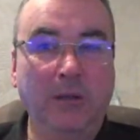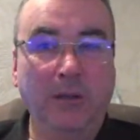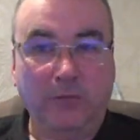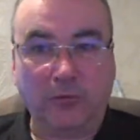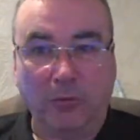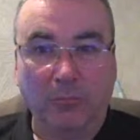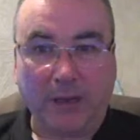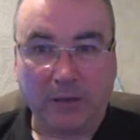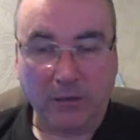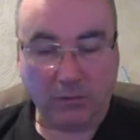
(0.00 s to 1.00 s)
who've come
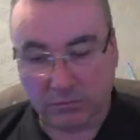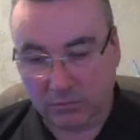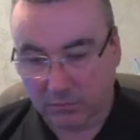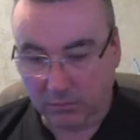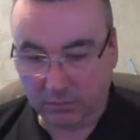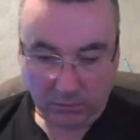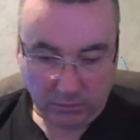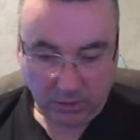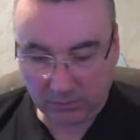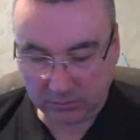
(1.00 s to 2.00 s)
back going, oh,
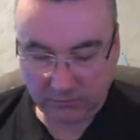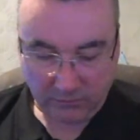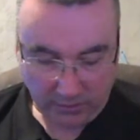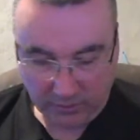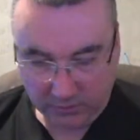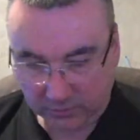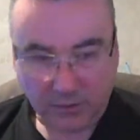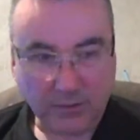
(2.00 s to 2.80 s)
that wasn't very good.